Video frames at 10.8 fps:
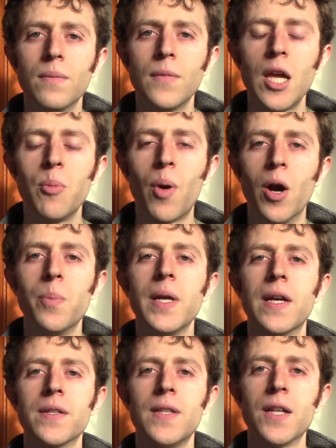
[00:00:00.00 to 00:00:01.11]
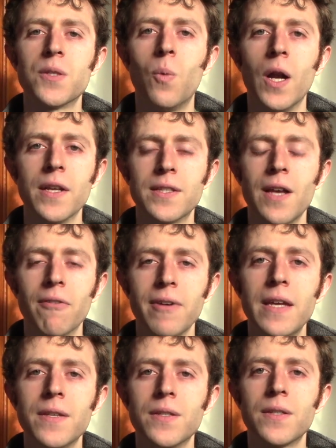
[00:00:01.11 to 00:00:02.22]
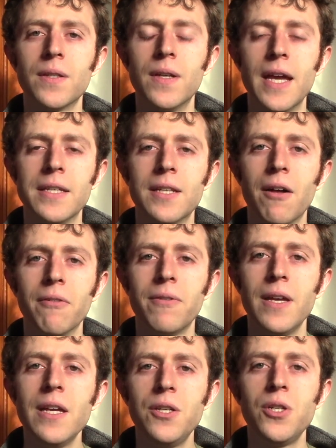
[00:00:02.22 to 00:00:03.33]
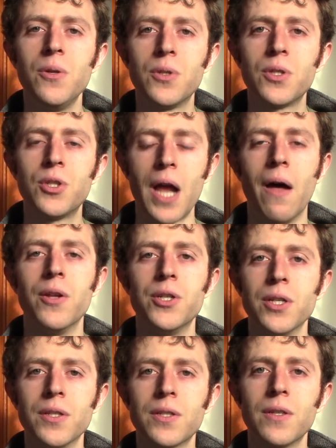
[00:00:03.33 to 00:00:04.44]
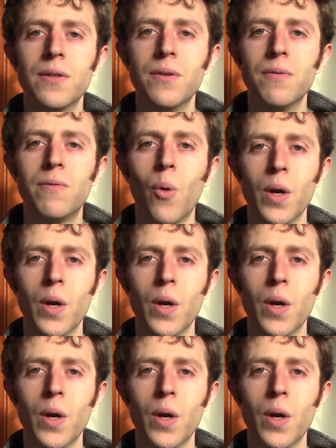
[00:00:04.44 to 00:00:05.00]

in part because that's what a self is. A self issues challenges for